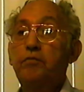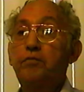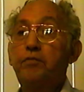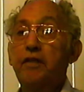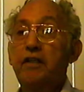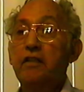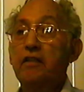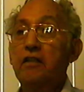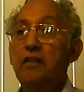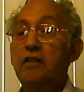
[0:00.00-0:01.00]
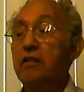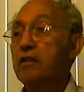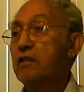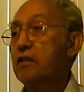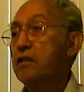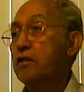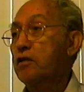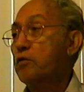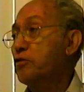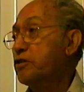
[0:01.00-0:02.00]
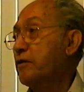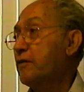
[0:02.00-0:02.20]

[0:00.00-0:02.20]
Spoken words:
picking ¿cómo se llama?